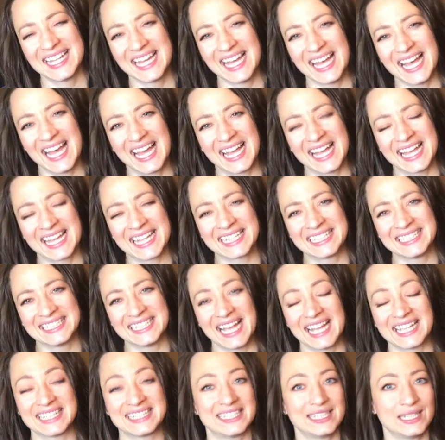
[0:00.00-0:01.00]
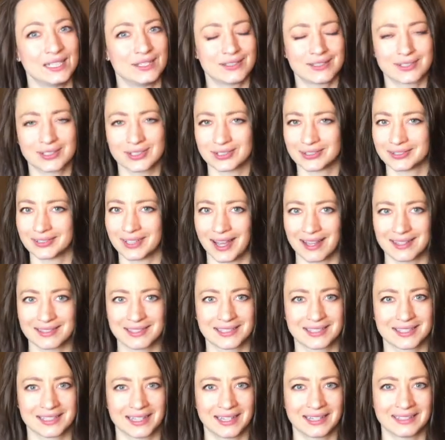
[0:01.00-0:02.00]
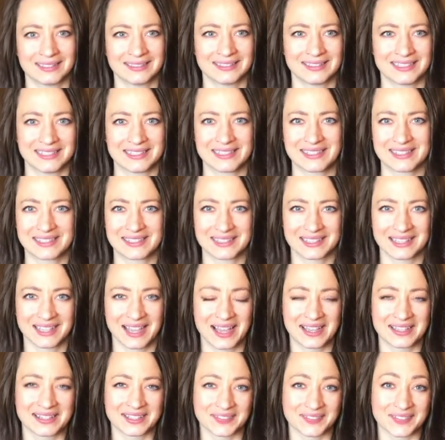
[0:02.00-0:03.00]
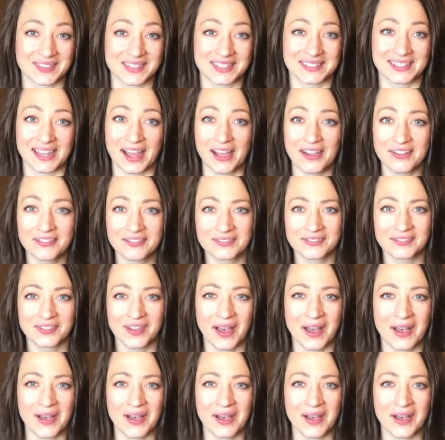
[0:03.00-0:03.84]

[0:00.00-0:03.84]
I teach lots on this kind of stuff